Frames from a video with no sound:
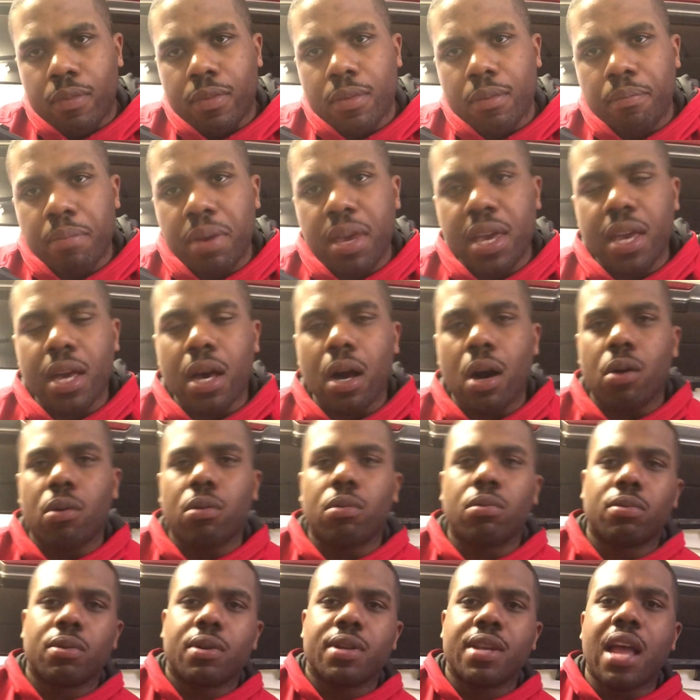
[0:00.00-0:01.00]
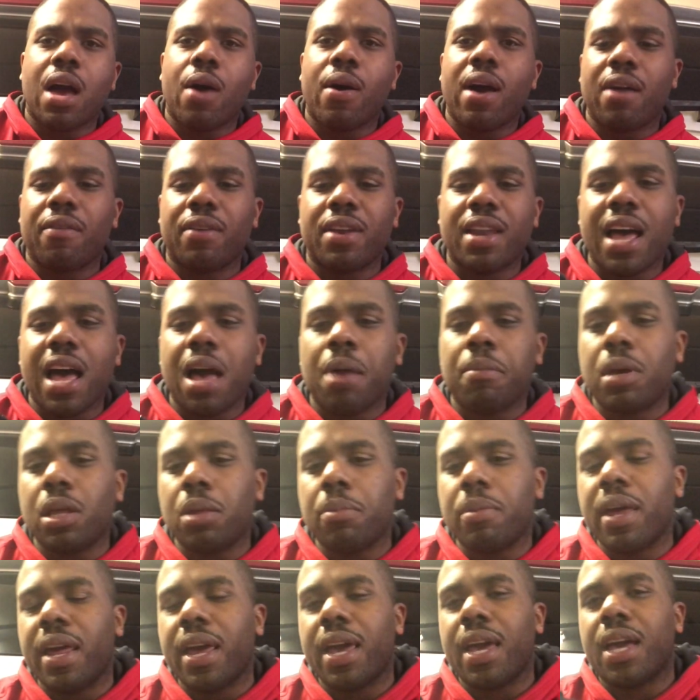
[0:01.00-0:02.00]
Bingo. Now I have a
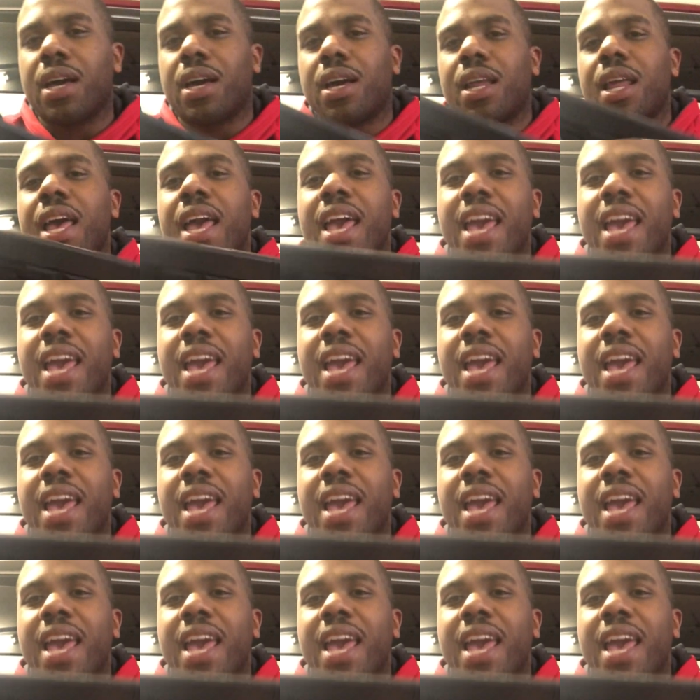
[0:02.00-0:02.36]
9mm handgun.